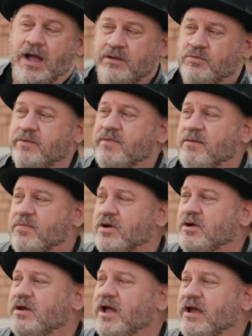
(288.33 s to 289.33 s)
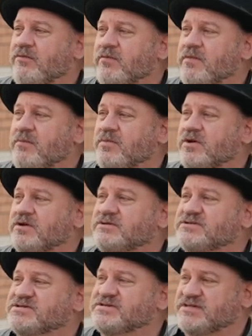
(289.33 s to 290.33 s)
I remember
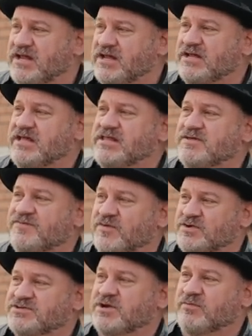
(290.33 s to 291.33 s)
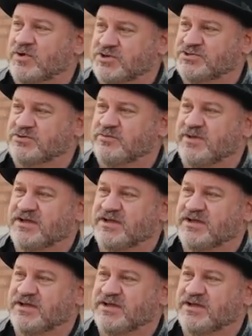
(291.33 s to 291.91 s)
distinctly the first commercial,